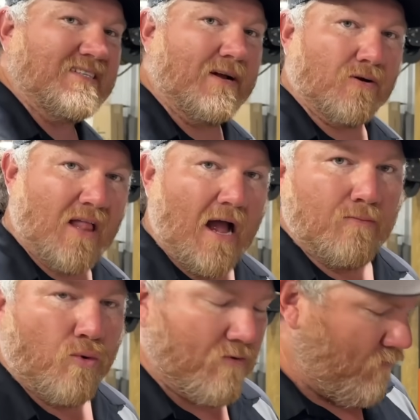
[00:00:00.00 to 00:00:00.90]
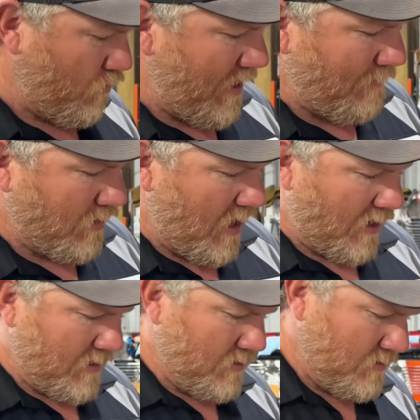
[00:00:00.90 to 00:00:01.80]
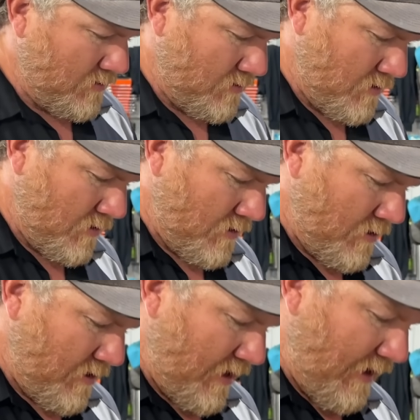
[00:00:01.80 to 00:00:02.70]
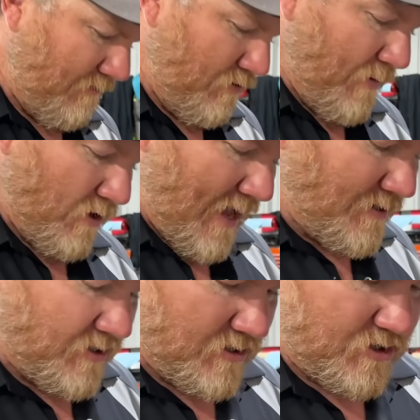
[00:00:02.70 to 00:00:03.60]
they were line bored for that block. If you build engines,